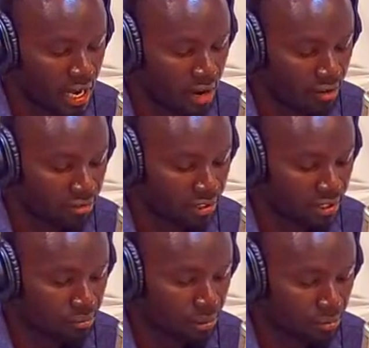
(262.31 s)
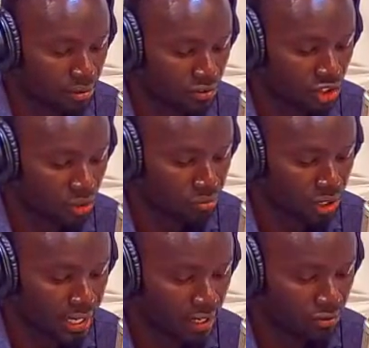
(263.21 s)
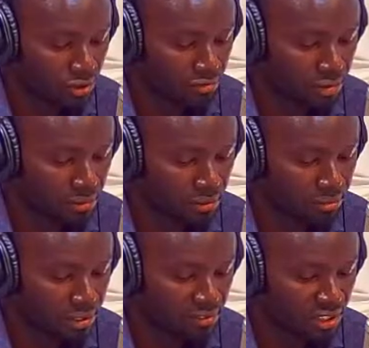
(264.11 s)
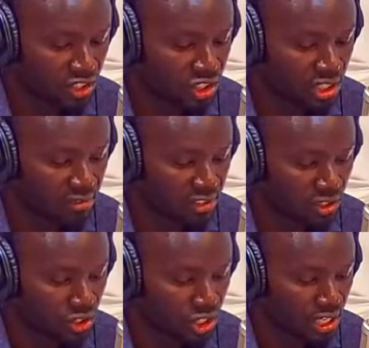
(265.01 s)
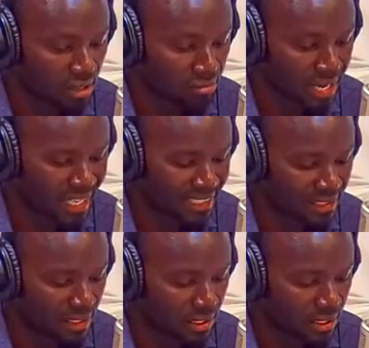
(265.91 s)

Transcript: However, the people of Tombra County firmly believe that saving these landmarks